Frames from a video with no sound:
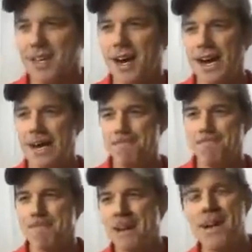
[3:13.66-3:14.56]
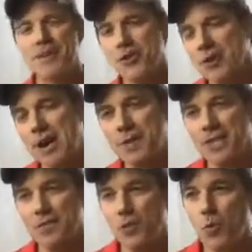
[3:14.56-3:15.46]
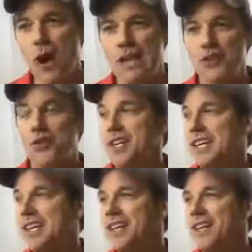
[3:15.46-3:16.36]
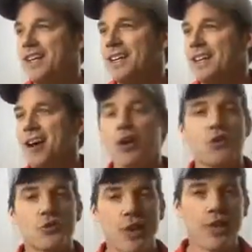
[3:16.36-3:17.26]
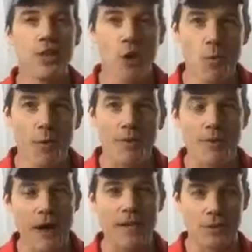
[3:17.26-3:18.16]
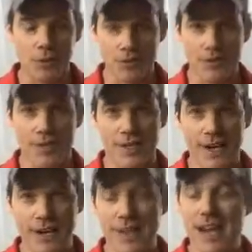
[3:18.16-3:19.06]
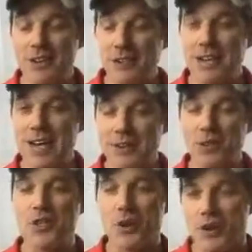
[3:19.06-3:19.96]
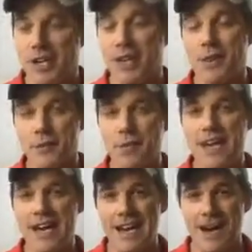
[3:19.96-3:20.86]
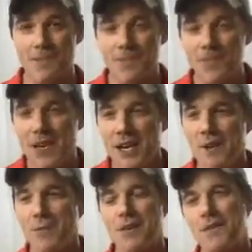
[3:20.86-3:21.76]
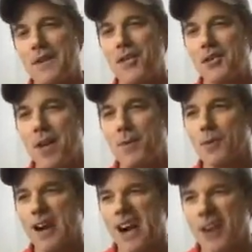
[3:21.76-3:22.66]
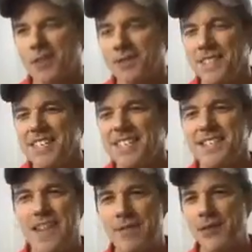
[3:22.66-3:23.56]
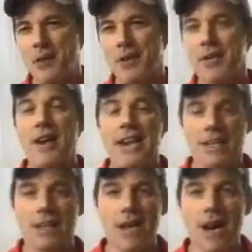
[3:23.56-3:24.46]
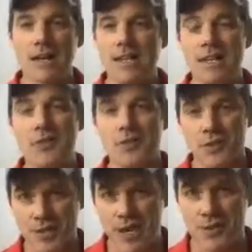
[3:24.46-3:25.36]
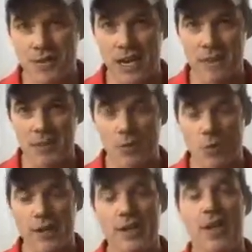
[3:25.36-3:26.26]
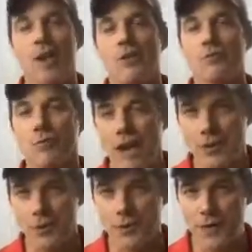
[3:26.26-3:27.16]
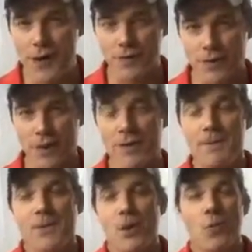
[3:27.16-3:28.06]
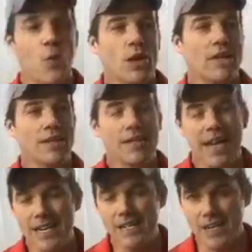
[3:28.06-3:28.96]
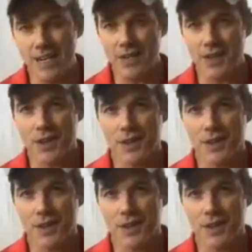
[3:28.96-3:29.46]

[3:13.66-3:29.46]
I'm not sure how many of you watched the Australian Open finals today. It actually started at 3 a.m., but it finished up around 7:30 or 8 o'clock Eastern Standard Time this morning. Roger Federer won his 18th